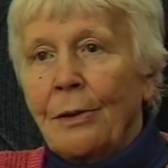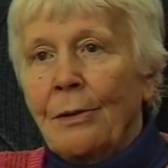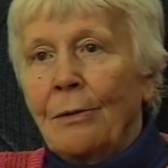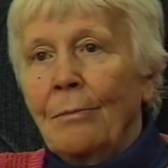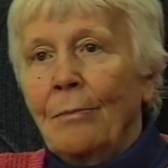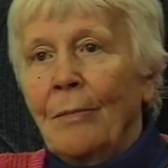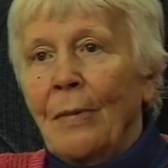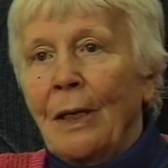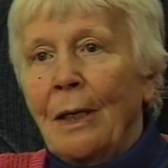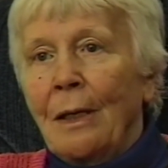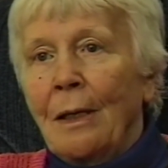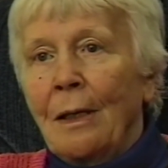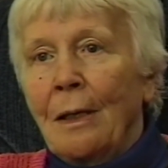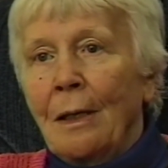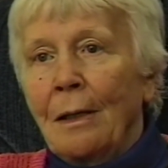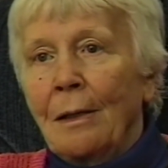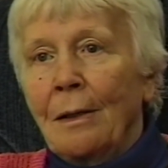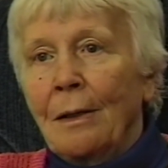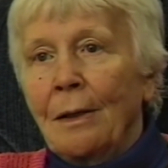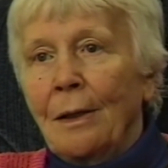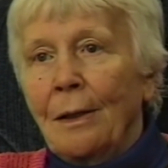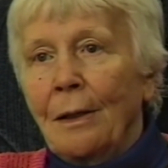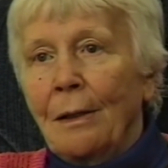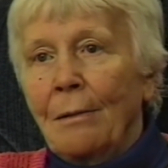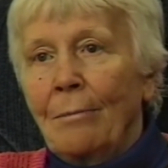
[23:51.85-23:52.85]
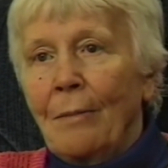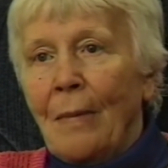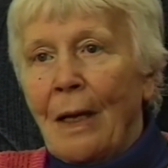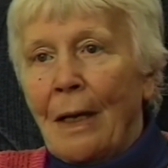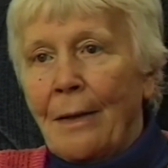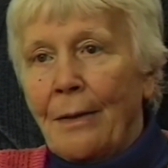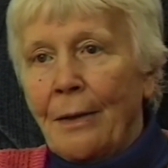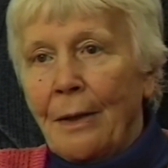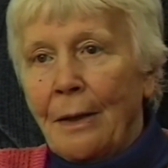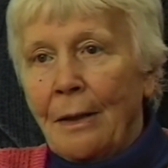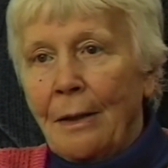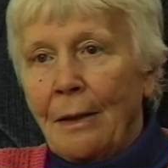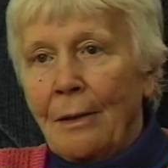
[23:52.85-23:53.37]
to make a little
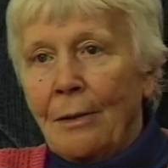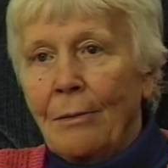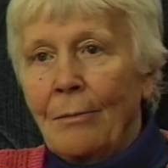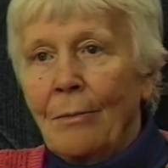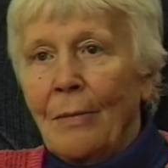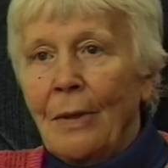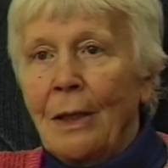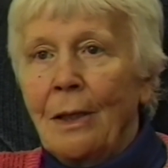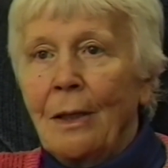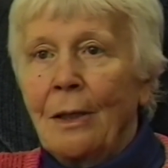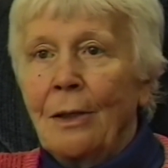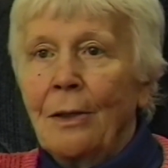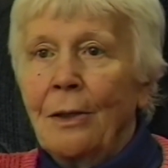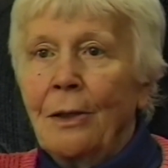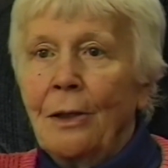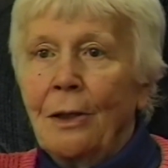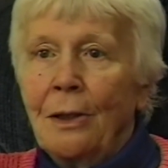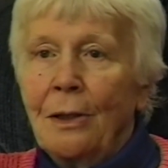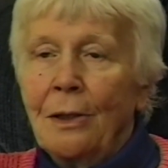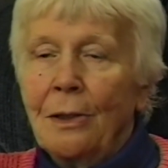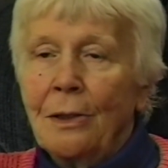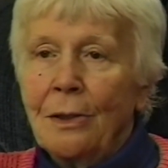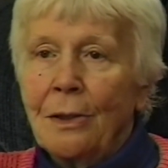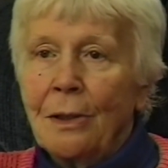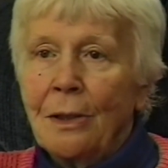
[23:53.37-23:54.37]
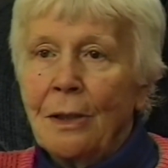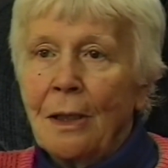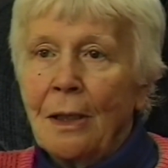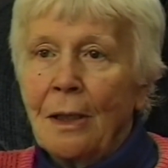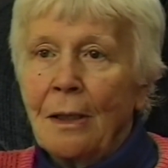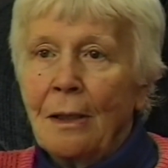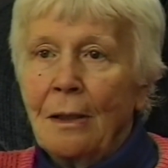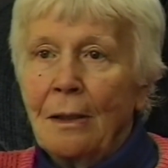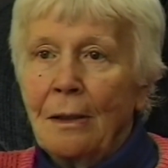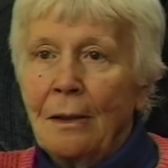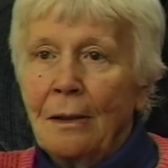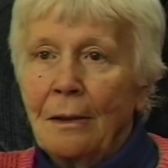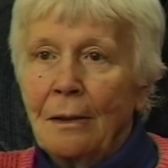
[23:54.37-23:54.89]
money, to make it
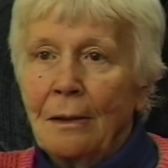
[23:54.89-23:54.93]
easier.